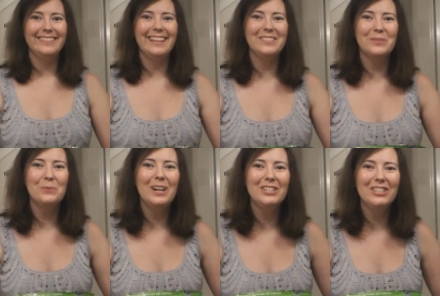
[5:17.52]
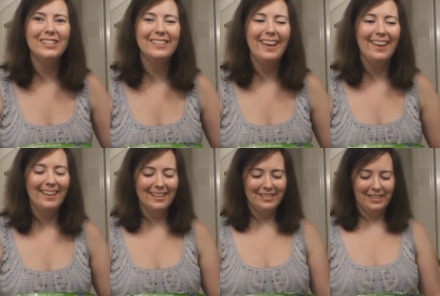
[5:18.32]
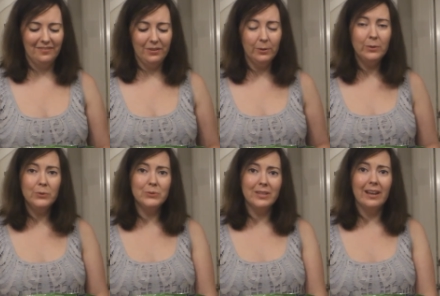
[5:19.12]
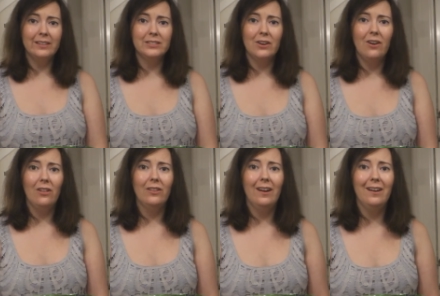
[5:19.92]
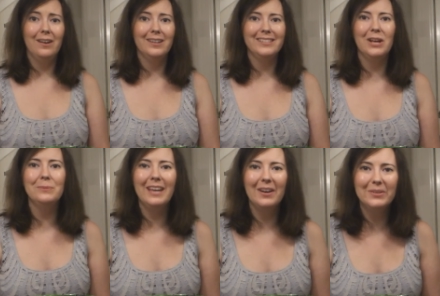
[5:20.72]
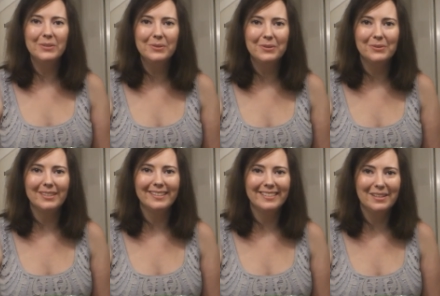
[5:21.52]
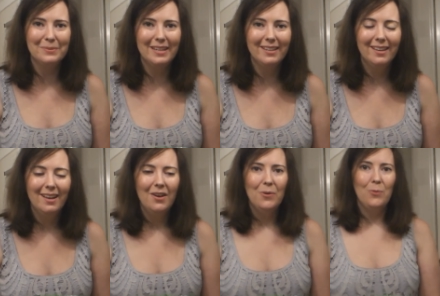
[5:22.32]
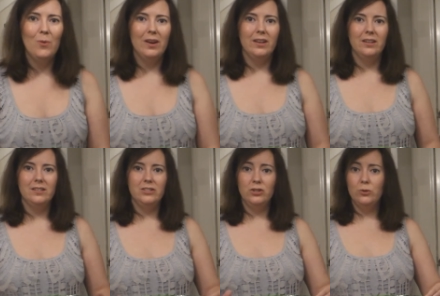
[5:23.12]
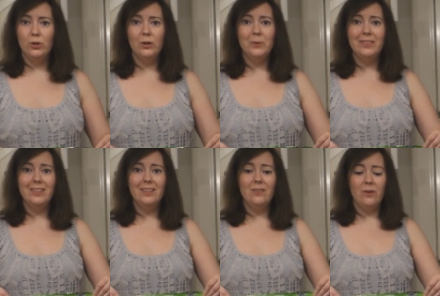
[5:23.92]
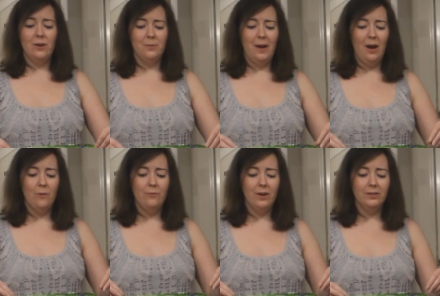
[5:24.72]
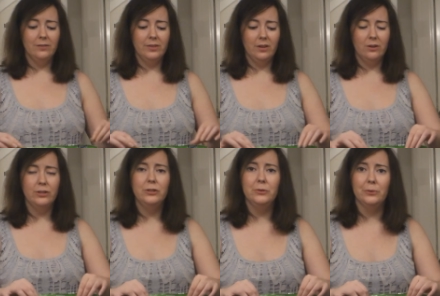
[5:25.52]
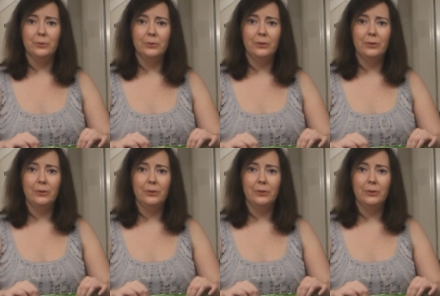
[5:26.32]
Thanks for watching, and if you use xylitol, tell me how you use it, and tell me, what do you cook with it, or how fond of it are you?